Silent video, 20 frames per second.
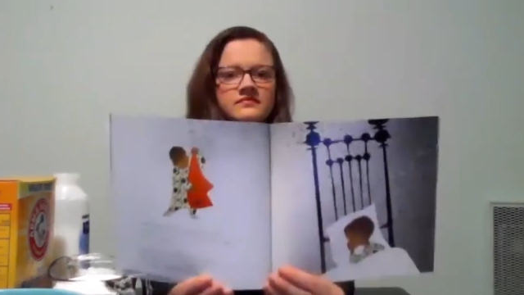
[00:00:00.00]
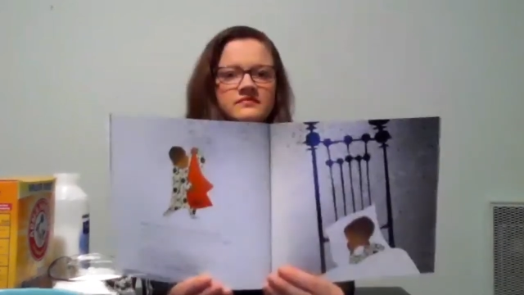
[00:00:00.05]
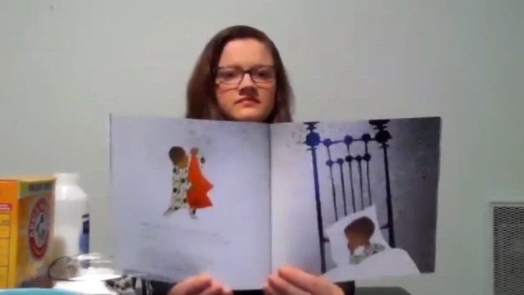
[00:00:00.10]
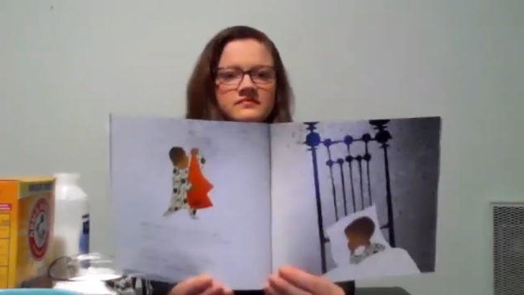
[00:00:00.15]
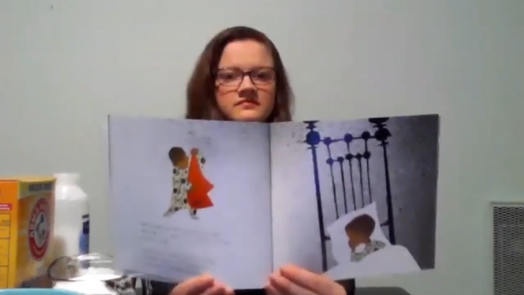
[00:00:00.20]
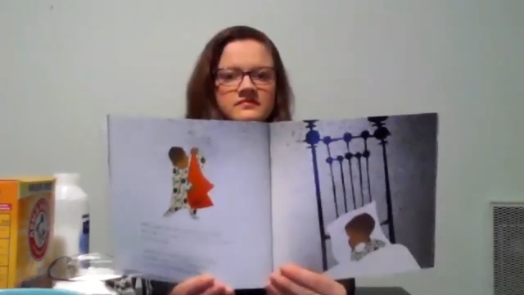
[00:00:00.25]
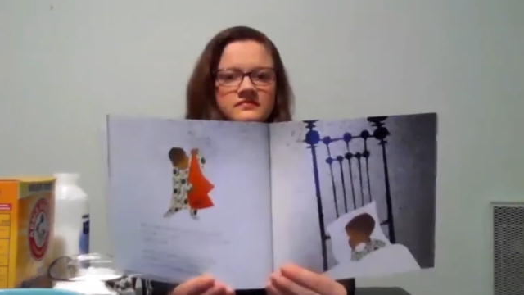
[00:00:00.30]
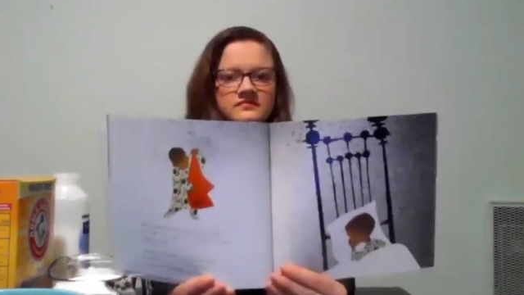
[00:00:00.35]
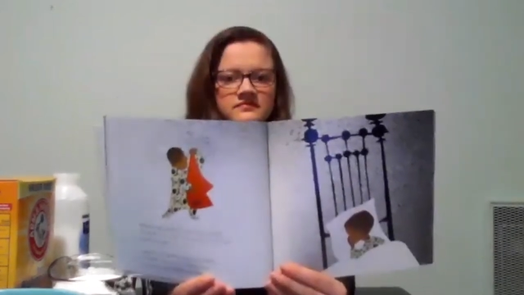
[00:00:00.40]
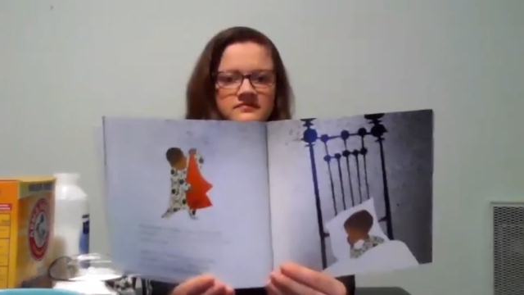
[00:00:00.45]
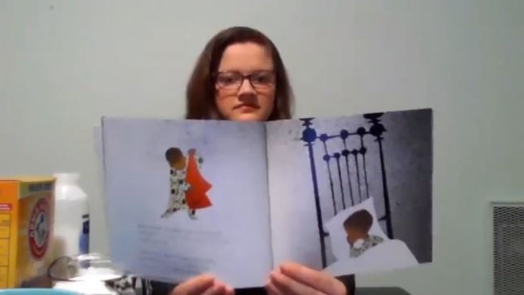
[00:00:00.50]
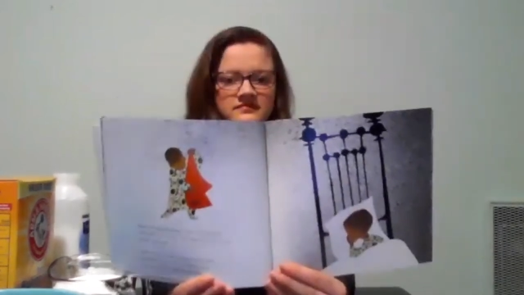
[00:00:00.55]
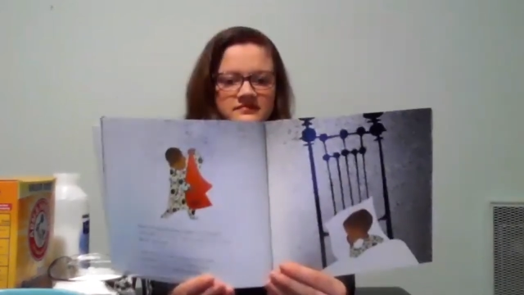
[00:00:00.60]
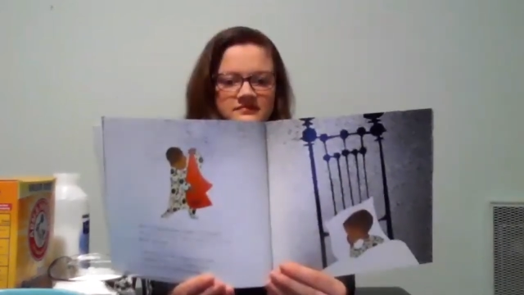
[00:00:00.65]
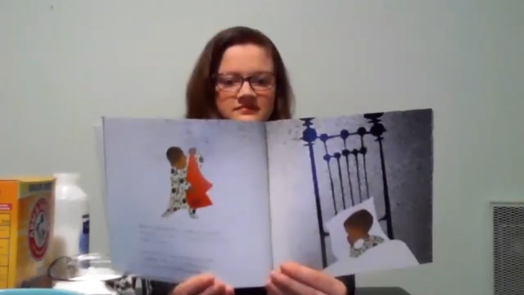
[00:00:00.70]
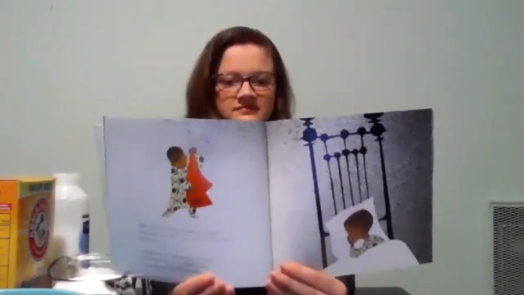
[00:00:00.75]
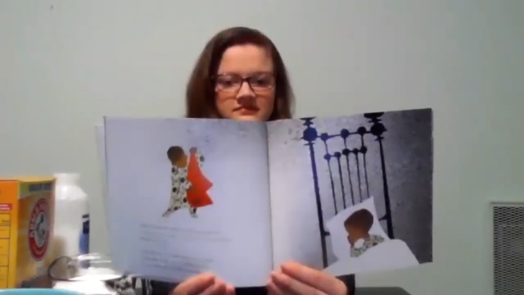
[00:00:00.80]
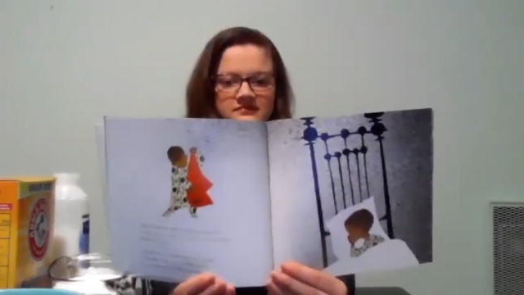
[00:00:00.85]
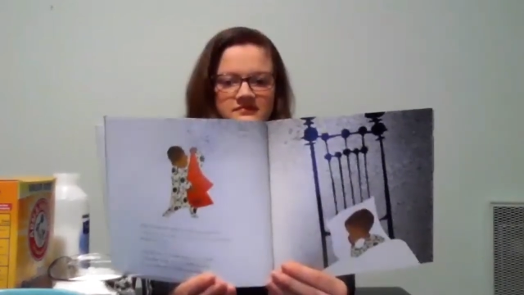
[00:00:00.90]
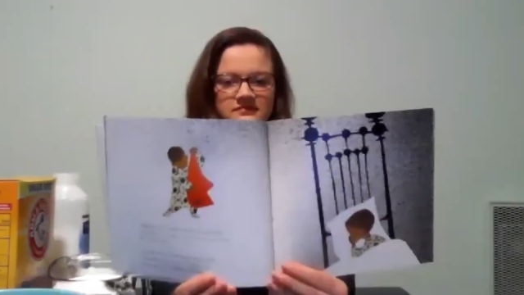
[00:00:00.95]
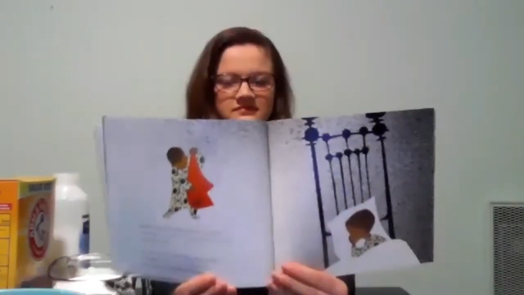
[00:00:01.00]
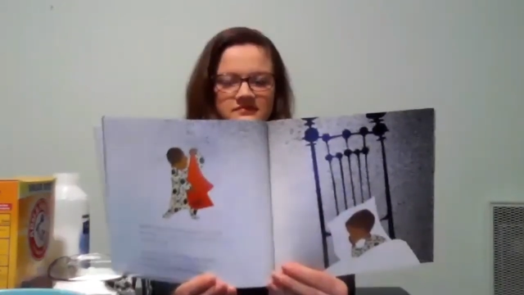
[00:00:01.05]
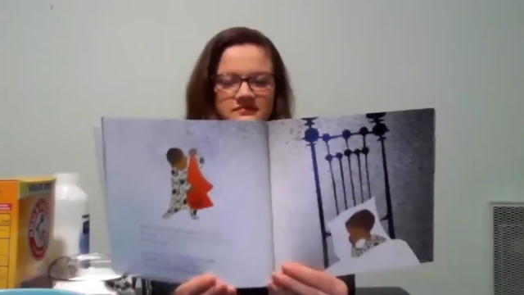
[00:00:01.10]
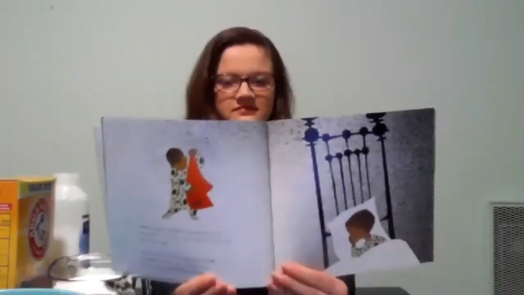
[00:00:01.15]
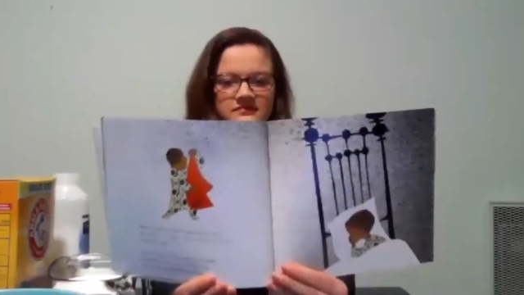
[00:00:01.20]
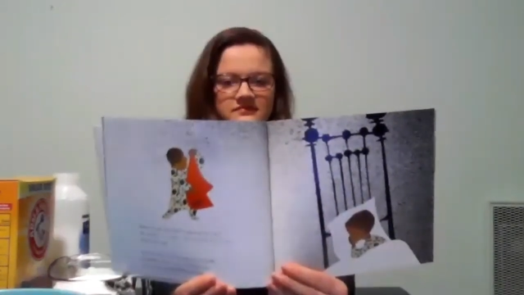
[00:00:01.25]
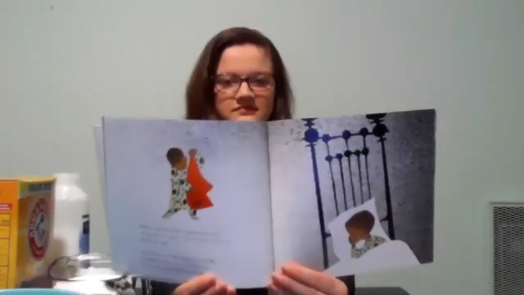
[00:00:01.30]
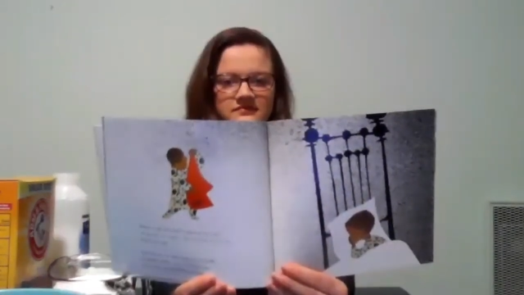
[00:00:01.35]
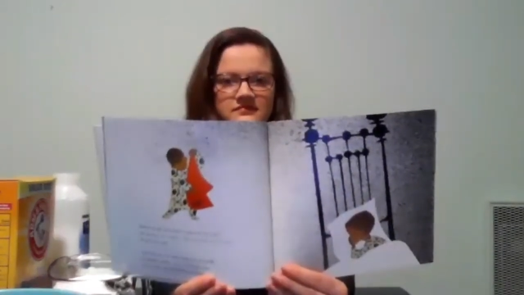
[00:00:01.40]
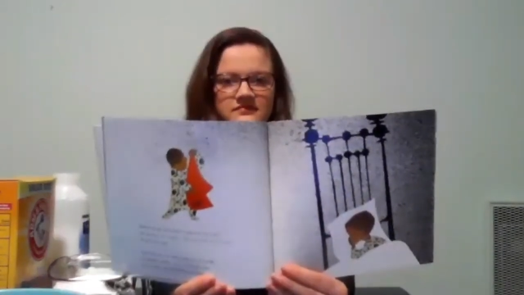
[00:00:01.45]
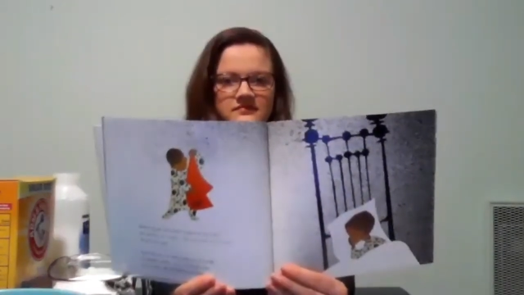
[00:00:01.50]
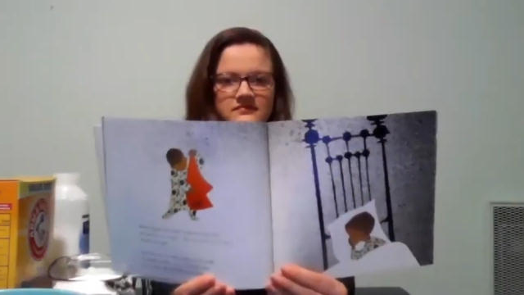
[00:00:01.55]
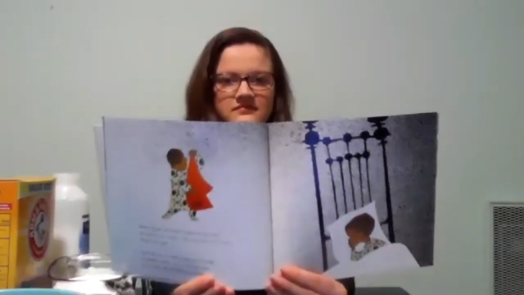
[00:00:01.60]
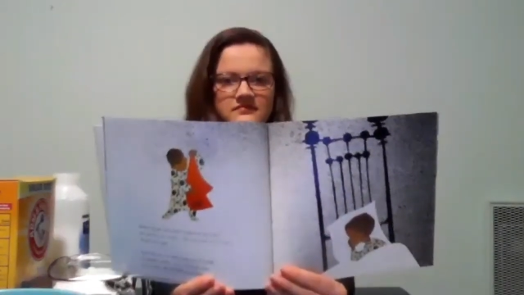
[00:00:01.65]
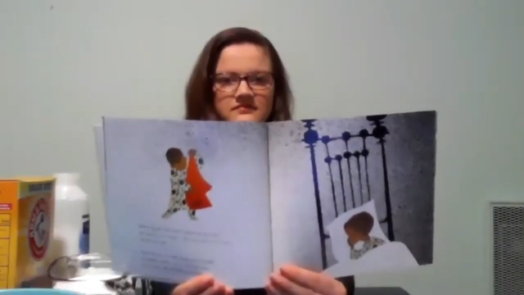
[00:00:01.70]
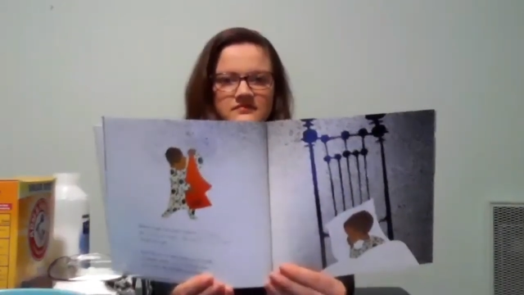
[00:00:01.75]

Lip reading: No one is speaking in this clip.